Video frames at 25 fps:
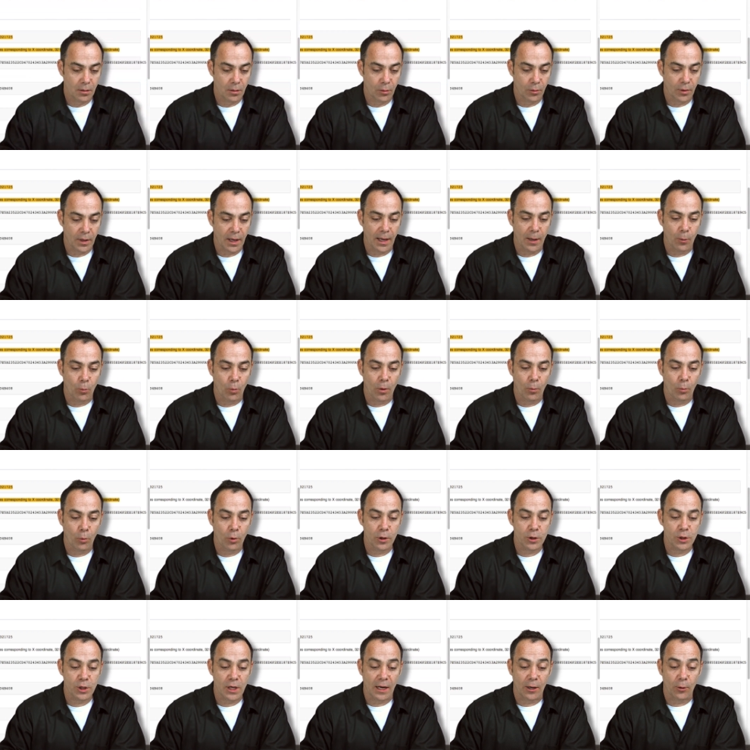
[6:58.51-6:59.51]
Okay, and what
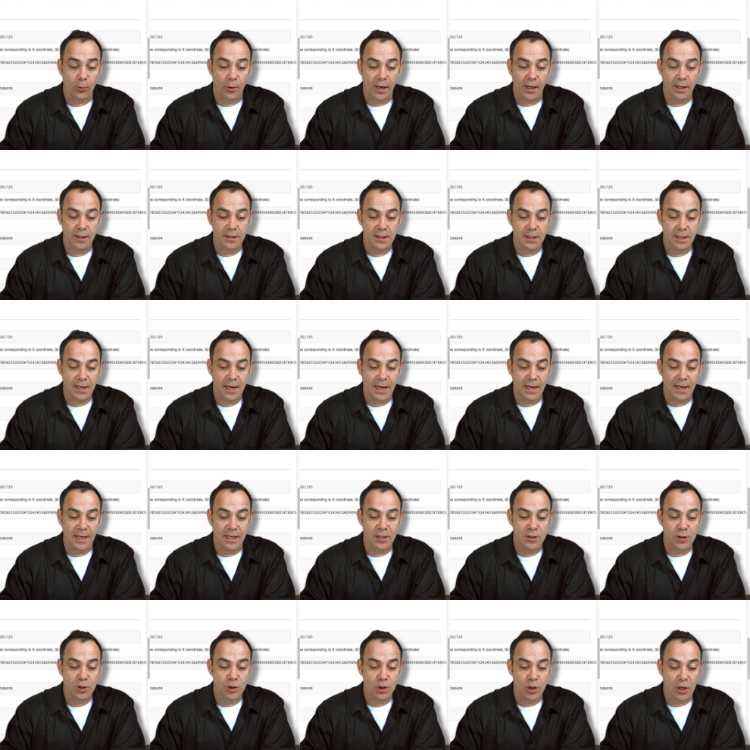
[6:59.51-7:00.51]
we're generating today
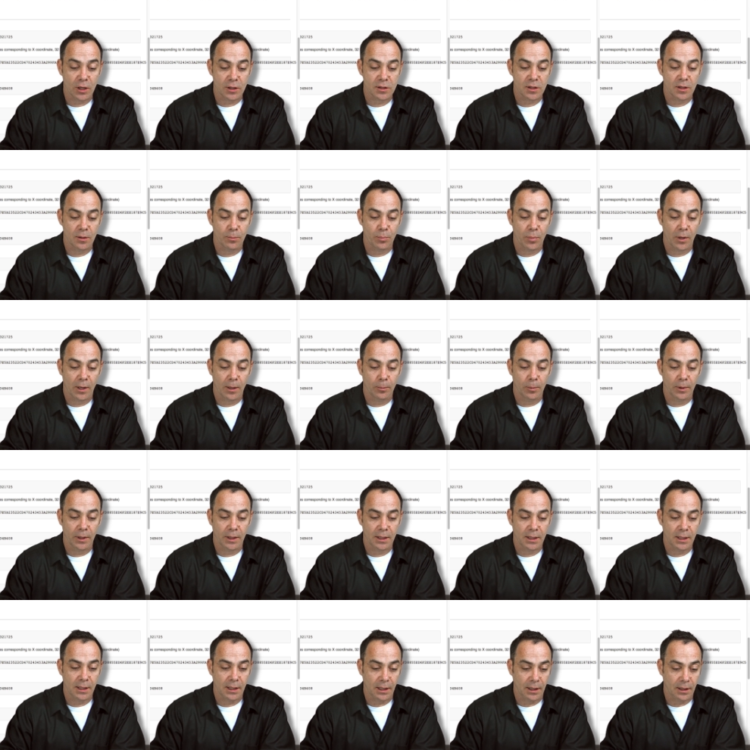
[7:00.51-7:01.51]
is just the
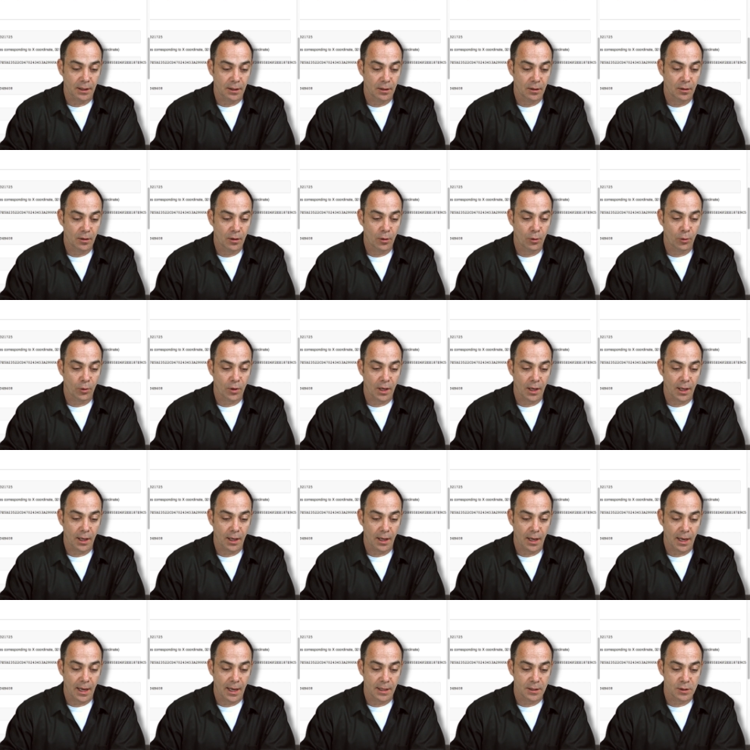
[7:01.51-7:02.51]
public key,
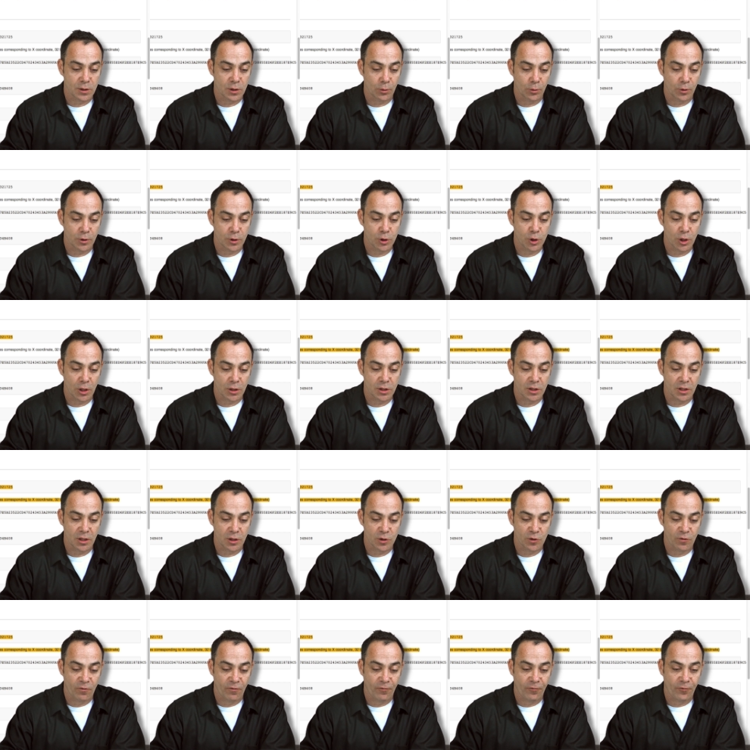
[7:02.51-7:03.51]
okay? And so it's just
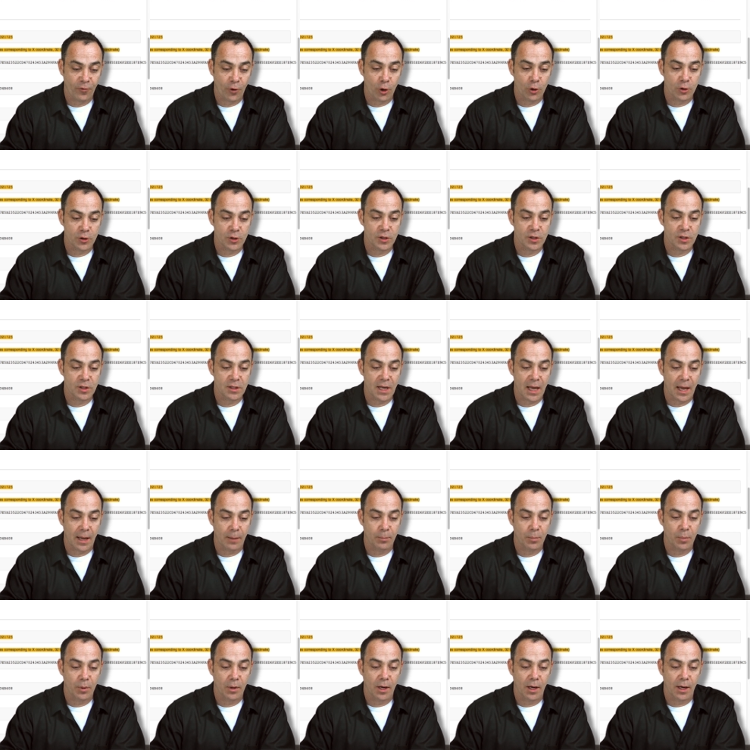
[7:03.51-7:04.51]
this first
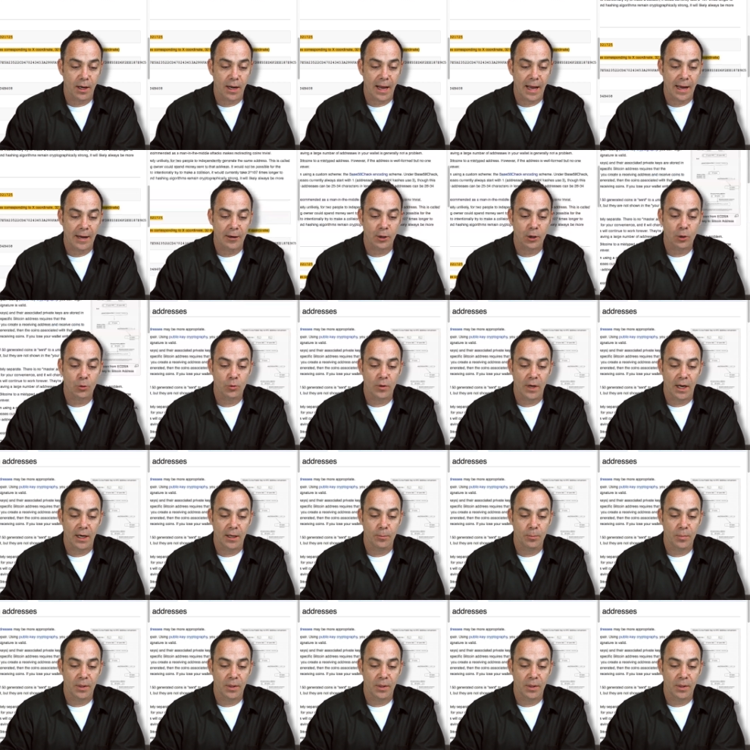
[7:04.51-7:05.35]
step on how to create a